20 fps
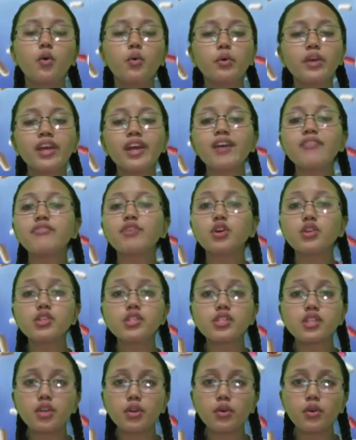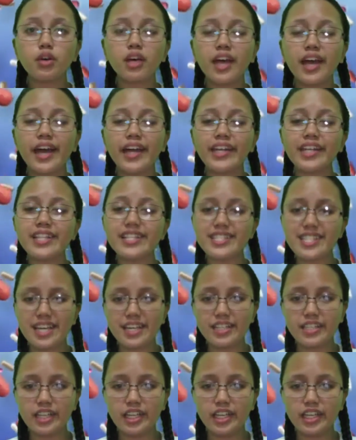We have also
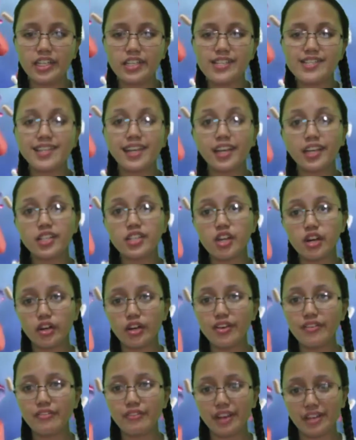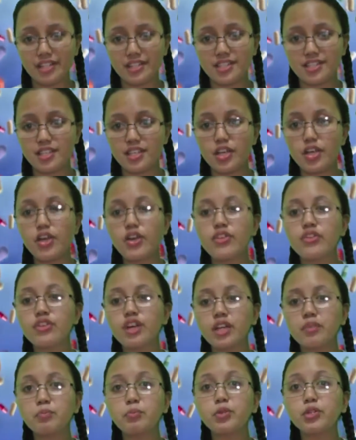unintended secondary effects
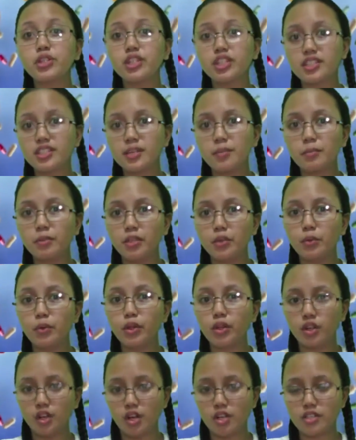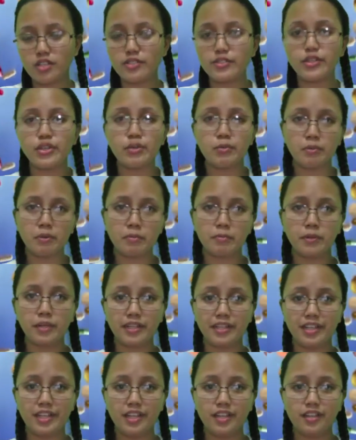that predictably will cause to human
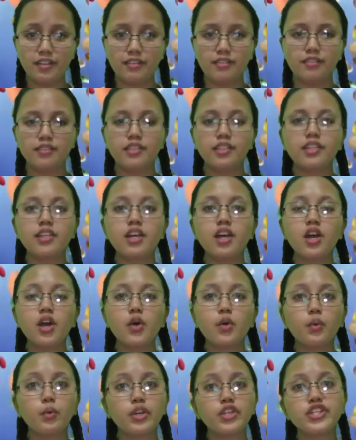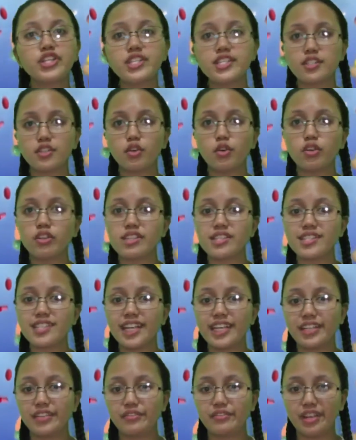body, which is called the
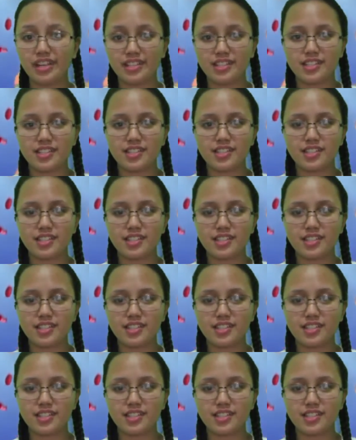side effects.